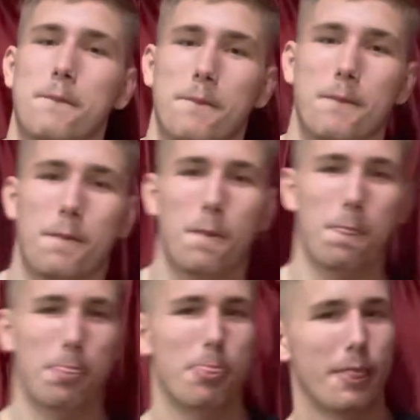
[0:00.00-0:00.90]

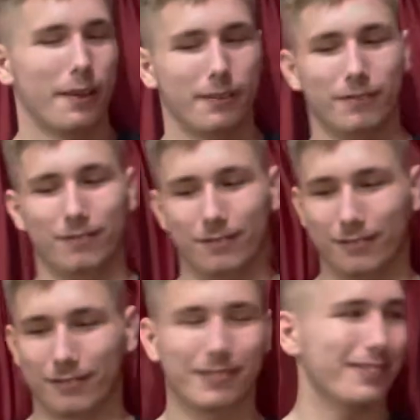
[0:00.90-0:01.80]

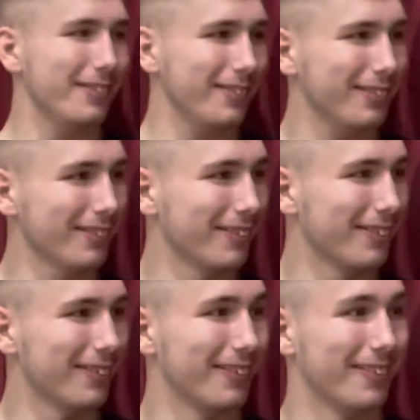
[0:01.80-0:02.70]

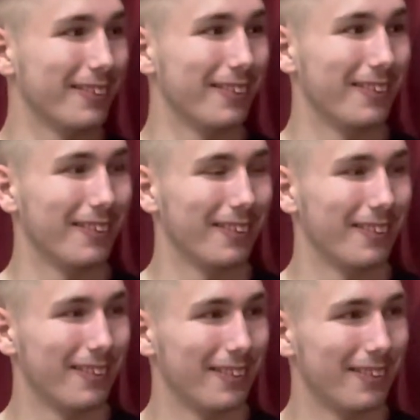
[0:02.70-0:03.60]
(not speaking)